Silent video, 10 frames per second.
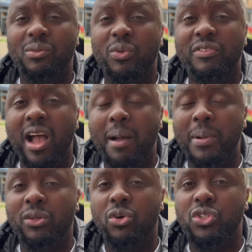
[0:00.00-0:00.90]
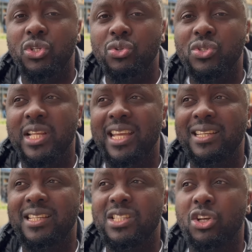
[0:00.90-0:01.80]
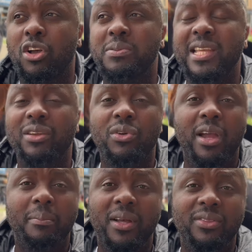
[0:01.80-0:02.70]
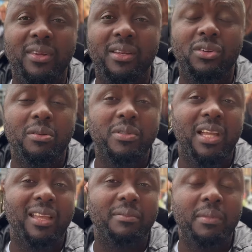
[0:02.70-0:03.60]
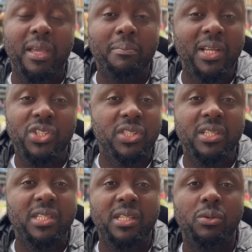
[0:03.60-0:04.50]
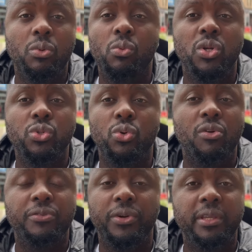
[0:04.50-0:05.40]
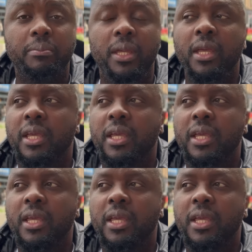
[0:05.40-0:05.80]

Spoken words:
if Ahmad continues like this, clubs like Real Madrid, clubs like Manchester City will want to go for him.